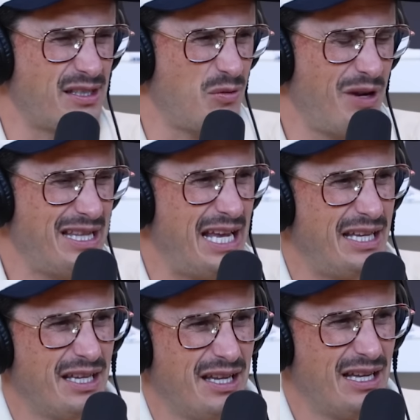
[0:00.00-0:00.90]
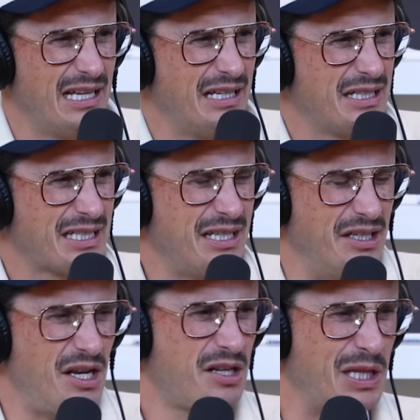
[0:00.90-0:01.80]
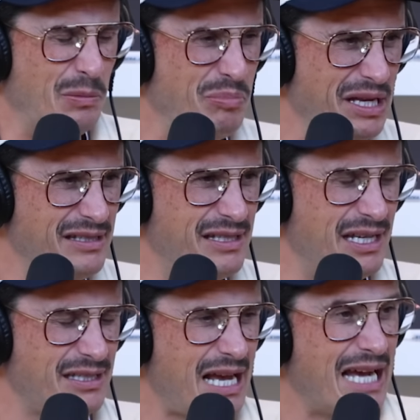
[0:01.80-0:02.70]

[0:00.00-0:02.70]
It's the way they conduct their business.